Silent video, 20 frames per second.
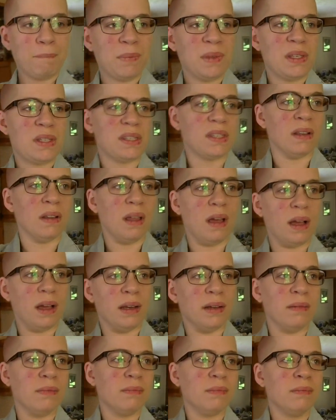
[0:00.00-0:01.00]

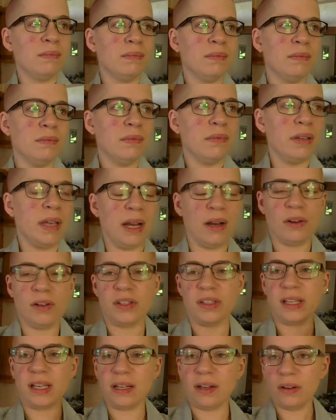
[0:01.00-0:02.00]
salon hair
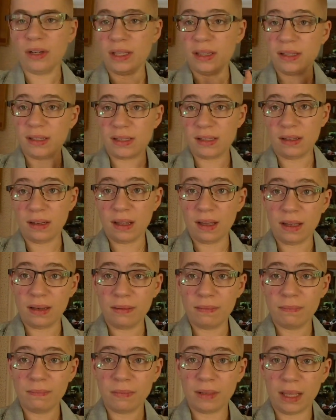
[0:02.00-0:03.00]
designer in the
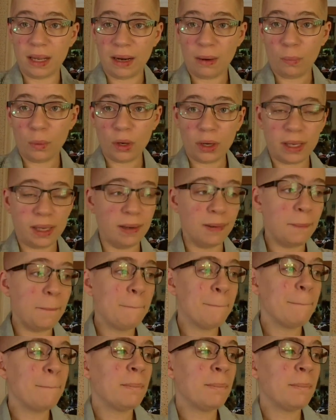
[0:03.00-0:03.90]
salon that I work in.